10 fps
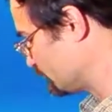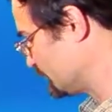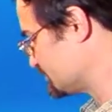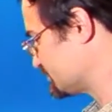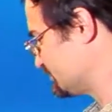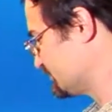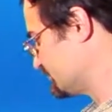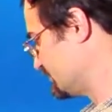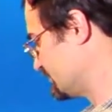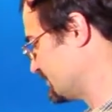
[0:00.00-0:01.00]
a switch
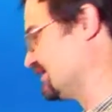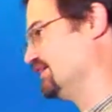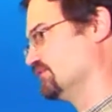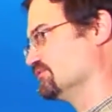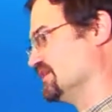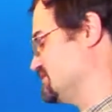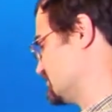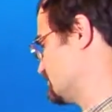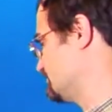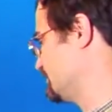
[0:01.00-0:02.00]
to select the high and low
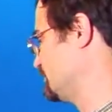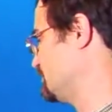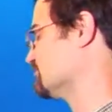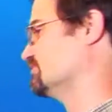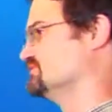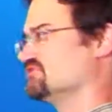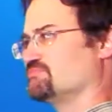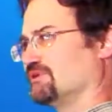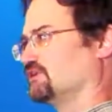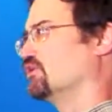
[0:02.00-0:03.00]
range. It goes anywhere from
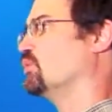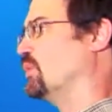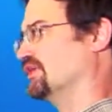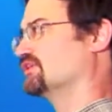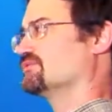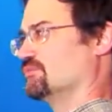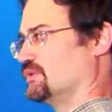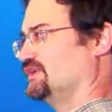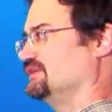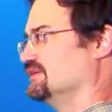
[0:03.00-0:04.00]
just below one
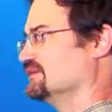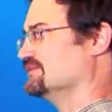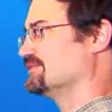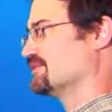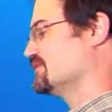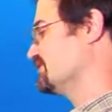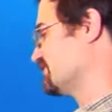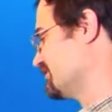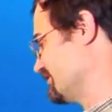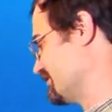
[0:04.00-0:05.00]

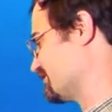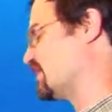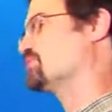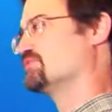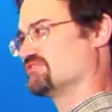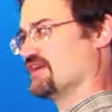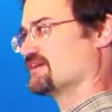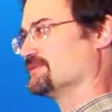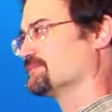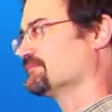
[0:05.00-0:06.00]
clock per
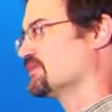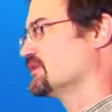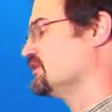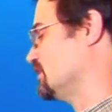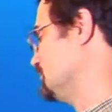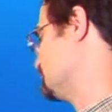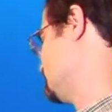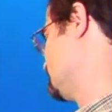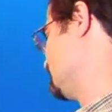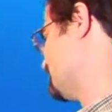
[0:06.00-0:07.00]
second
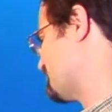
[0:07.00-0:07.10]
up to